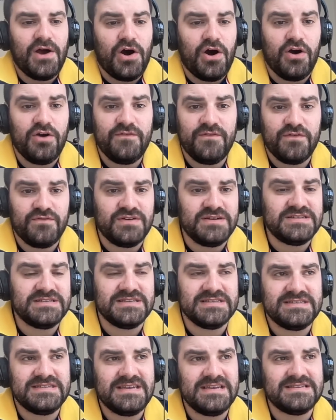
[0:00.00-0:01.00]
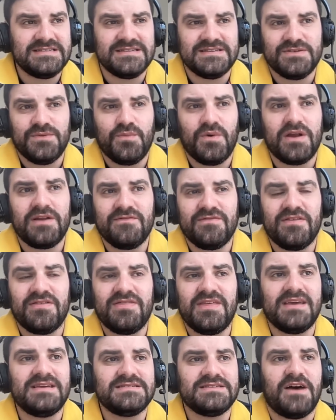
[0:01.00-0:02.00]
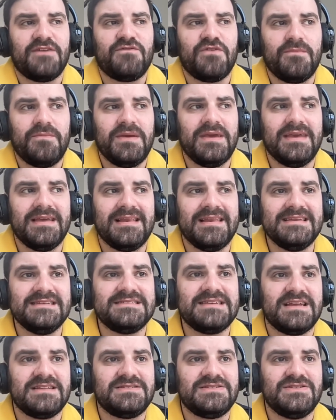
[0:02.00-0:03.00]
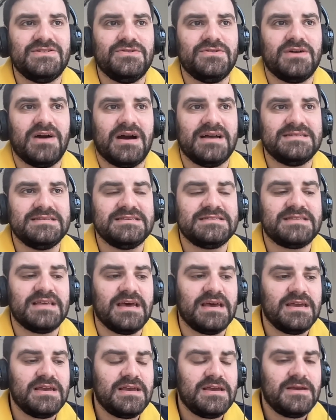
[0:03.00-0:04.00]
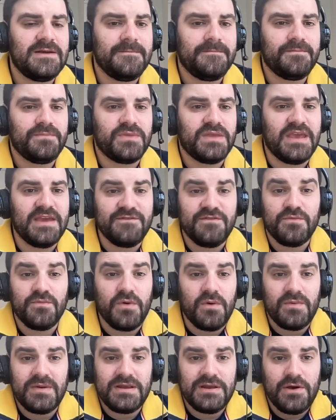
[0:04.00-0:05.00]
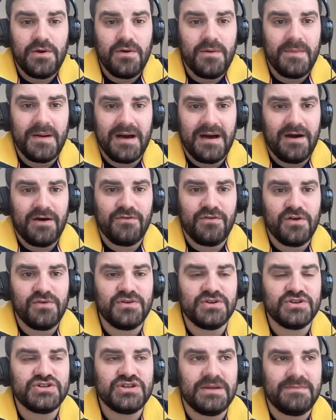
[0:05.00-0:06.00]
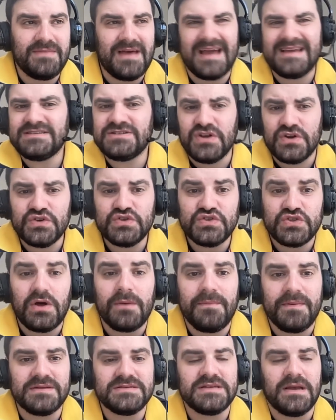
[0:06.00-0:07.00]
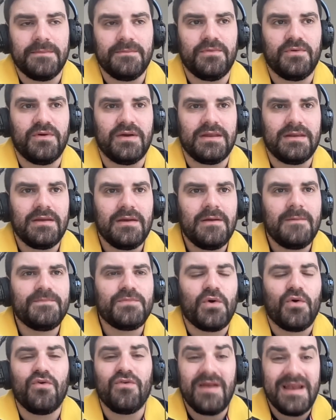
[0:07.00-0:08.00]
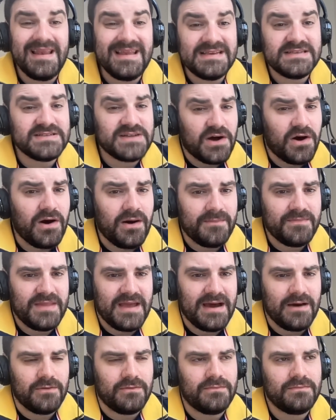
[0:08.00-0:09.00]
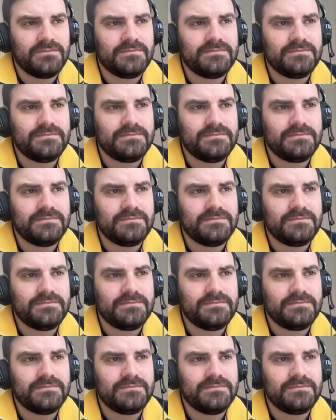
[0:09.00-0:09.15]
over recent seasons, and one of the things I've repeatedly said to you guys is that given what we know about our ownership, that is going to stop at some point or at least calm down.